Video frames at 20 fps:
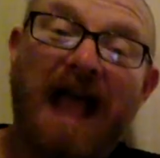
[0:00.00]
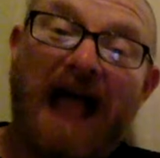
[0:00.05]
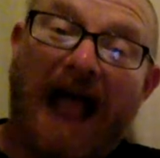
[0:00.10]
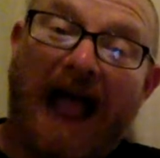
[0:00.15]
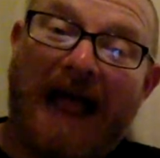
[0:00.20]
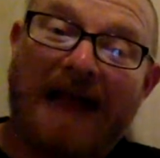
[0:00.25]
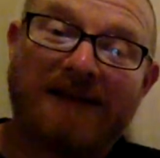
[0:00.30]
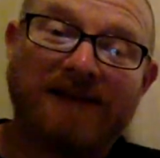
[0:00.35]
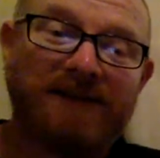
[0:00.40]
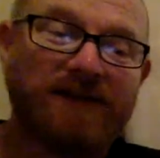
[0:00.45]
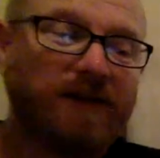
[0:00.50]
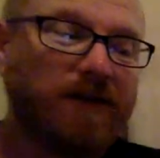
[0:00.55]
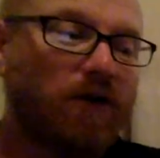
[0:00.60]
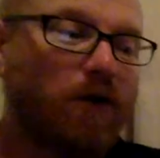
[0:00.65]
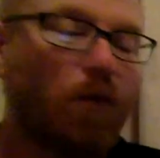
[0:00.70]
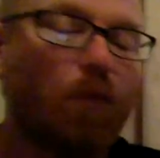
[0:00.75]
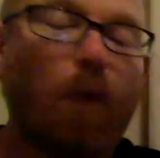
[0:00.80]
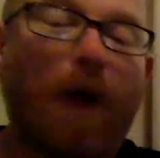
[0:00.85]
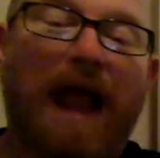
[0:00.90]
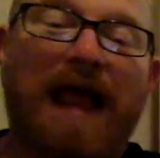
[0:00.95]
and
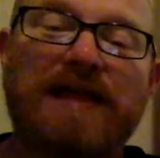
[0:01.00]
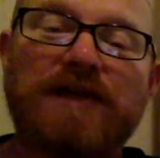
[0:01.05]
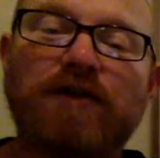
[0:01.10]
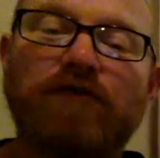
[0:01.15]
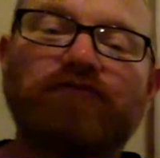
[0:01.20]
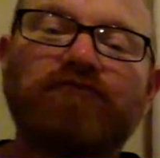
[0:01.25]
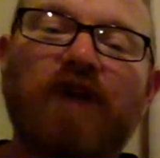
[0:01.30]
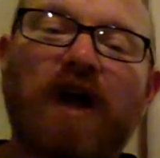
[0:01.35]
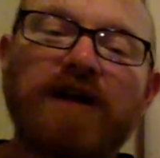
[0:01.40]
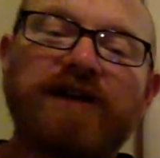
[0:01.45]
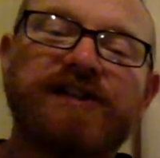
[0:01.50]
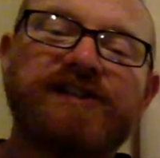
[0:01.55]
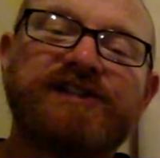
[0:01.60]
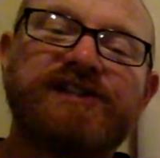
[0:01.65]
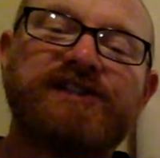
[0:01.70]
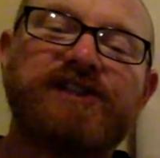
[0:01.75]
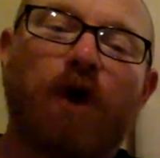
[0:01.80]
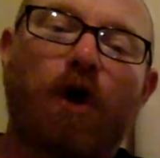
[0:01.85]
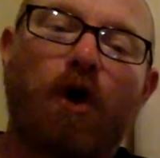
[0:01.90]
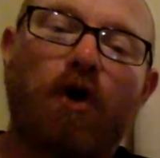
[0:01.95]
where your rudder
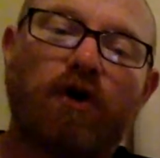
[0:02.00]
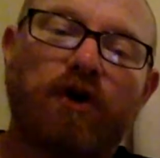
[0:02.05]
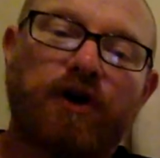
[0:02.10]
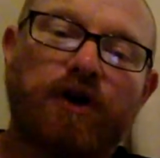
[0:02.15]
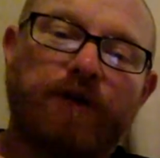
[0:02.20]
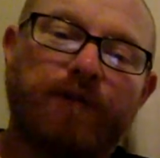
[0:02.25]
stock,